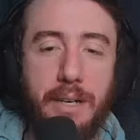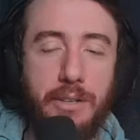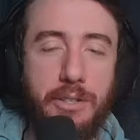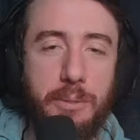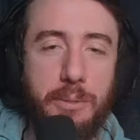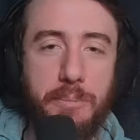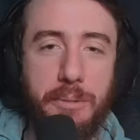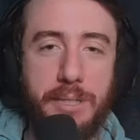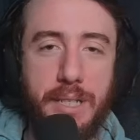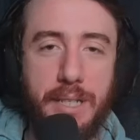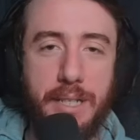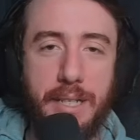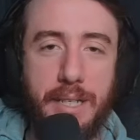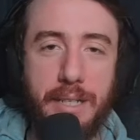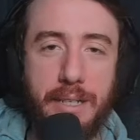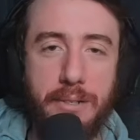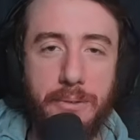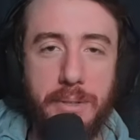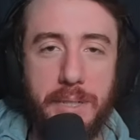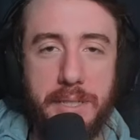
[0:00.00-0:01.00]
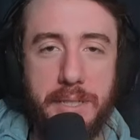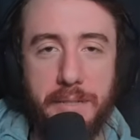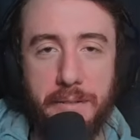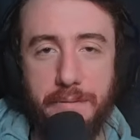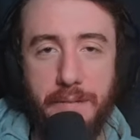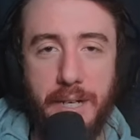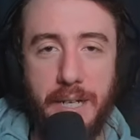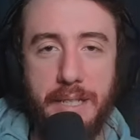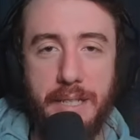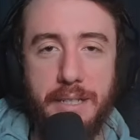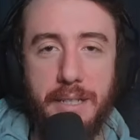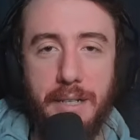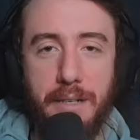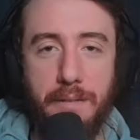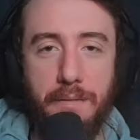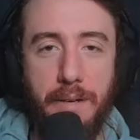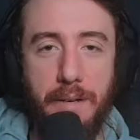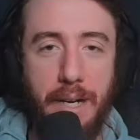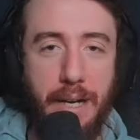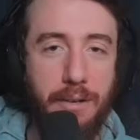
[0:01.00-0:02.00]
100% increased effect
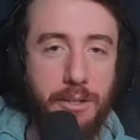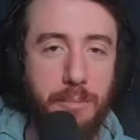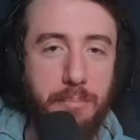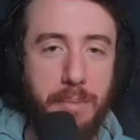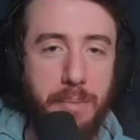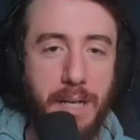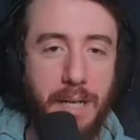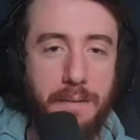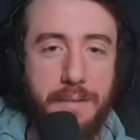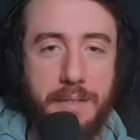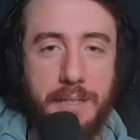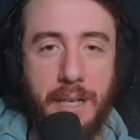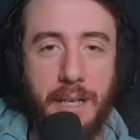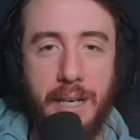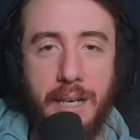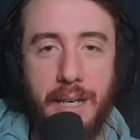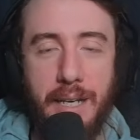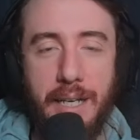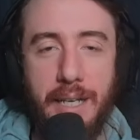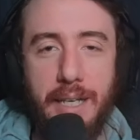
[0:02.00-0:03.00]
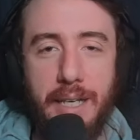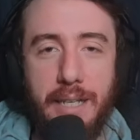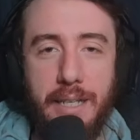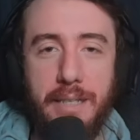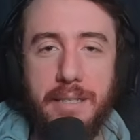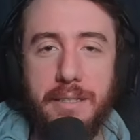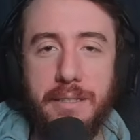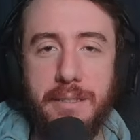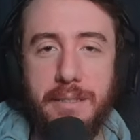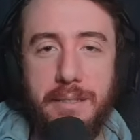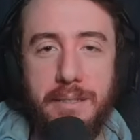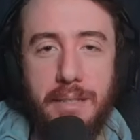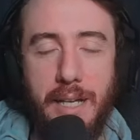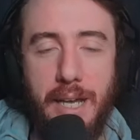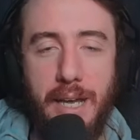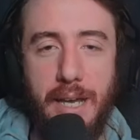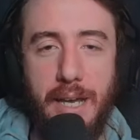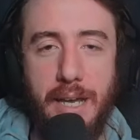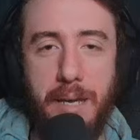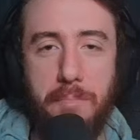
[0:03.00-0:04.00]
of Herald buffs is
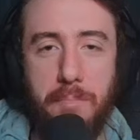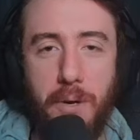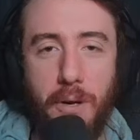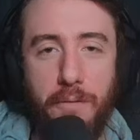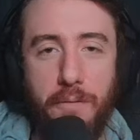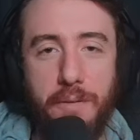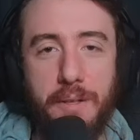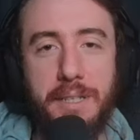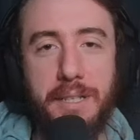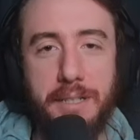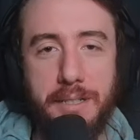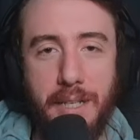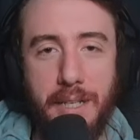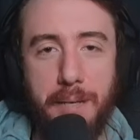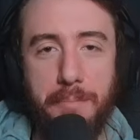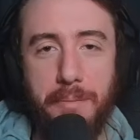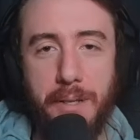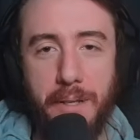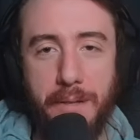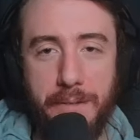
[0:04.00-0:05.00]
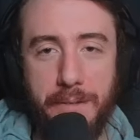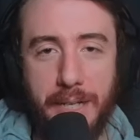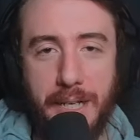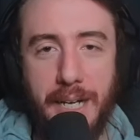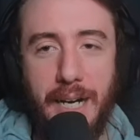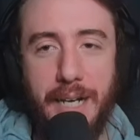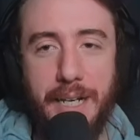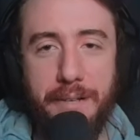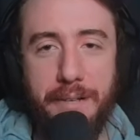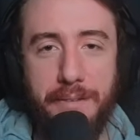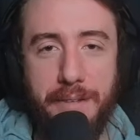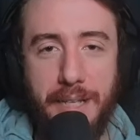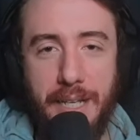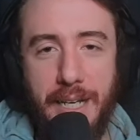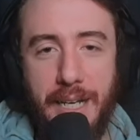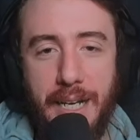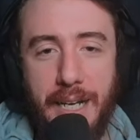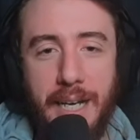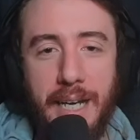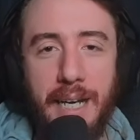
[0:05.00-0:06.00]
a perfect example of the kind of
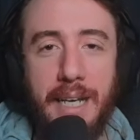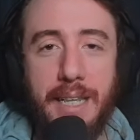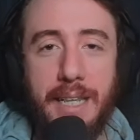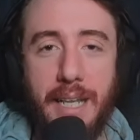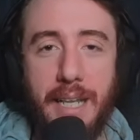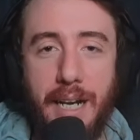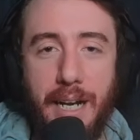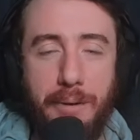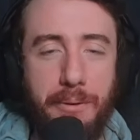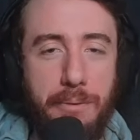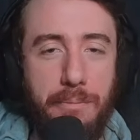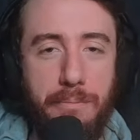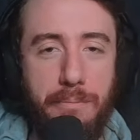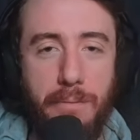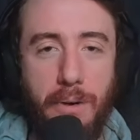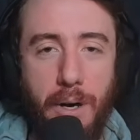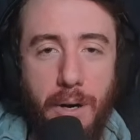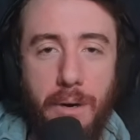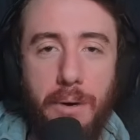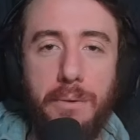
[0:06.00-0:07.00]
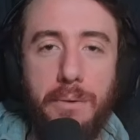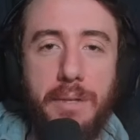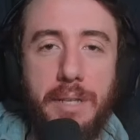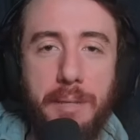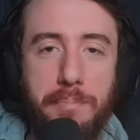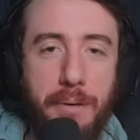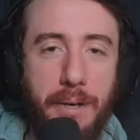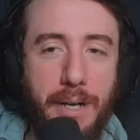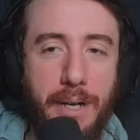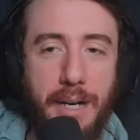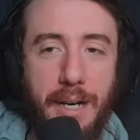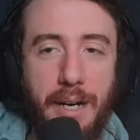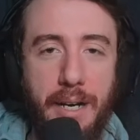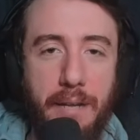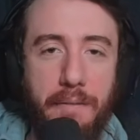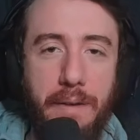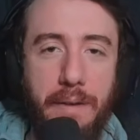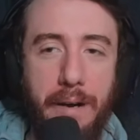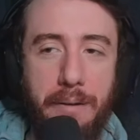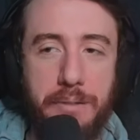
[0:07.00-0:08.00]
thing that I would only put on
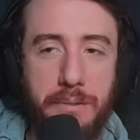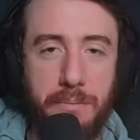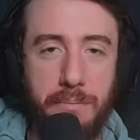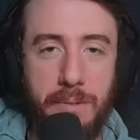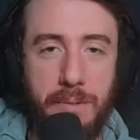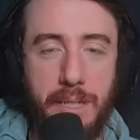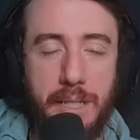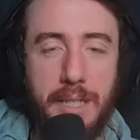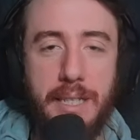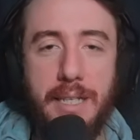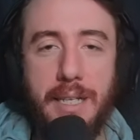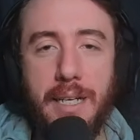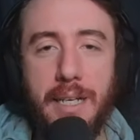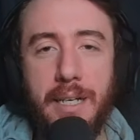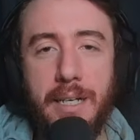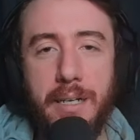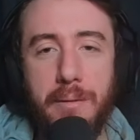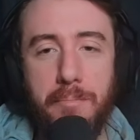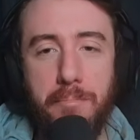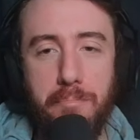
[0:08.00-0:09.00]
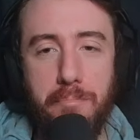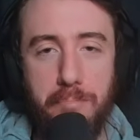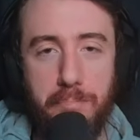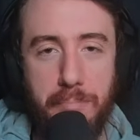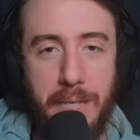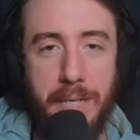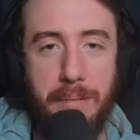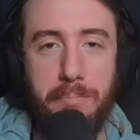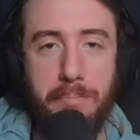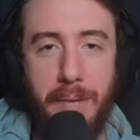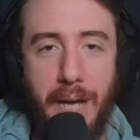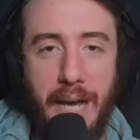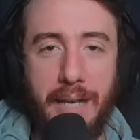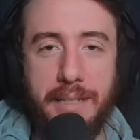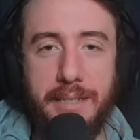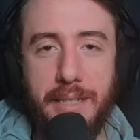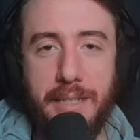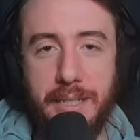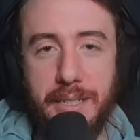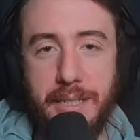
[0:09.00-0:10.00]
if I was really
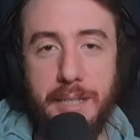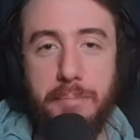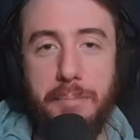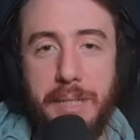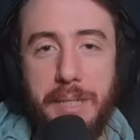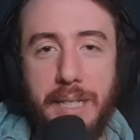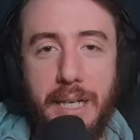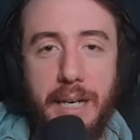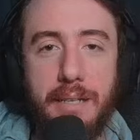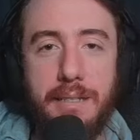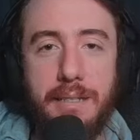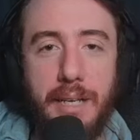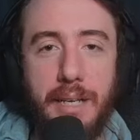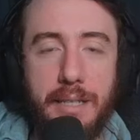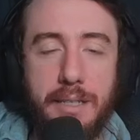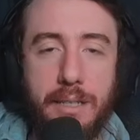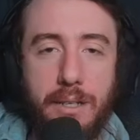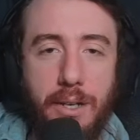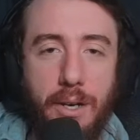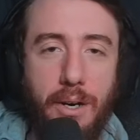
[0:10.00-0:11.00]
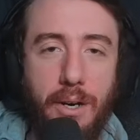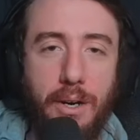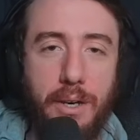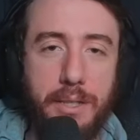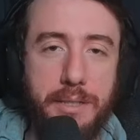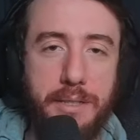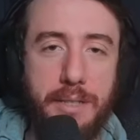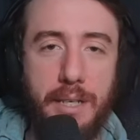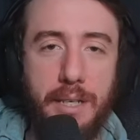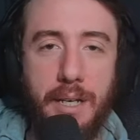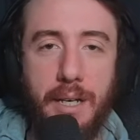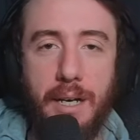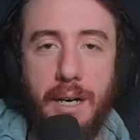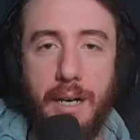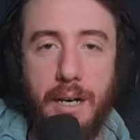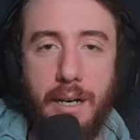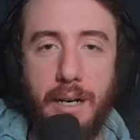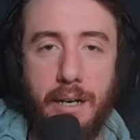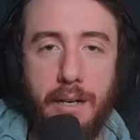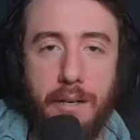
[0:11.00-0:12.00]
min-maxing DPS at the cost
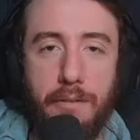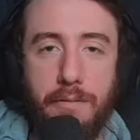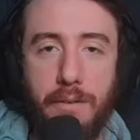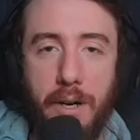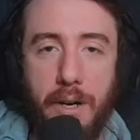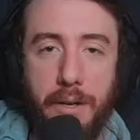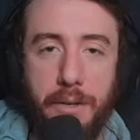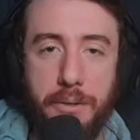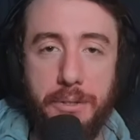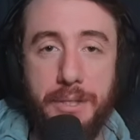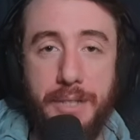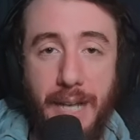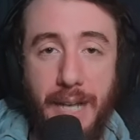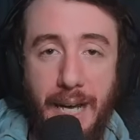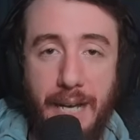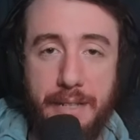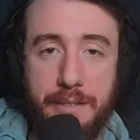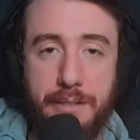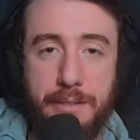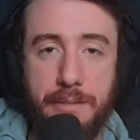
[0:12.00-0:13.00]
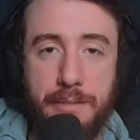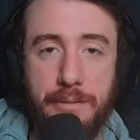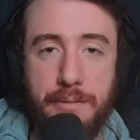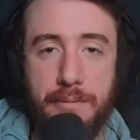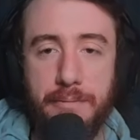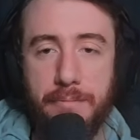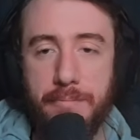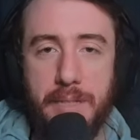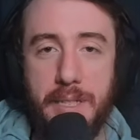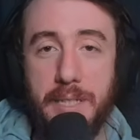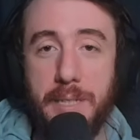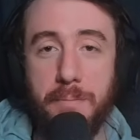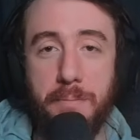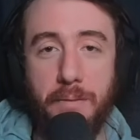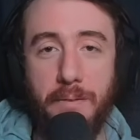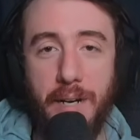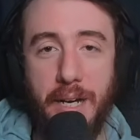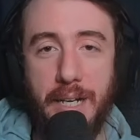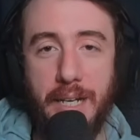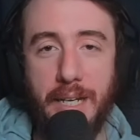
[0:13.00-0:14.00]
of other stats. This is
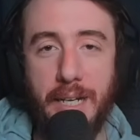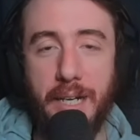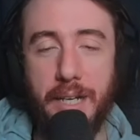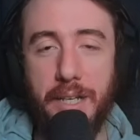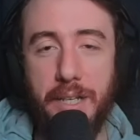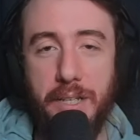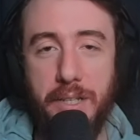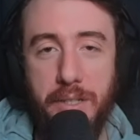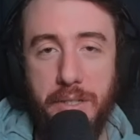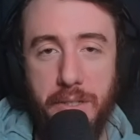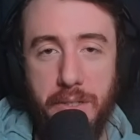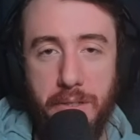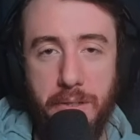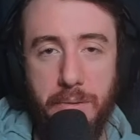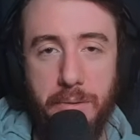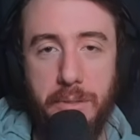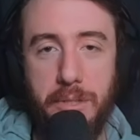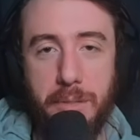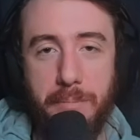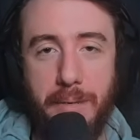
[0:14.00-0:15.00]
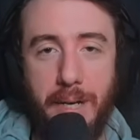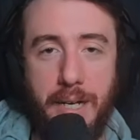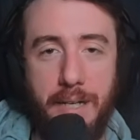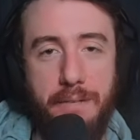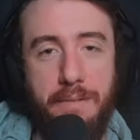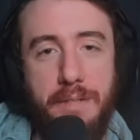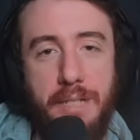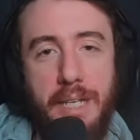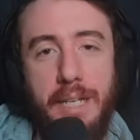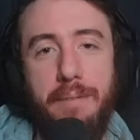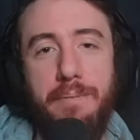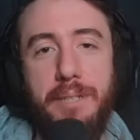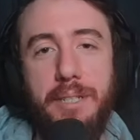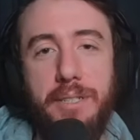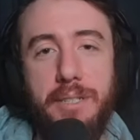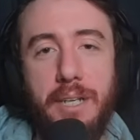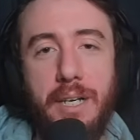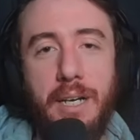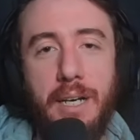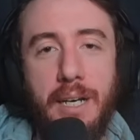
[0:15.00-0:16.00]
providing a huge amount of
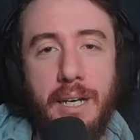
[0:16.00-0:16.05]
damage.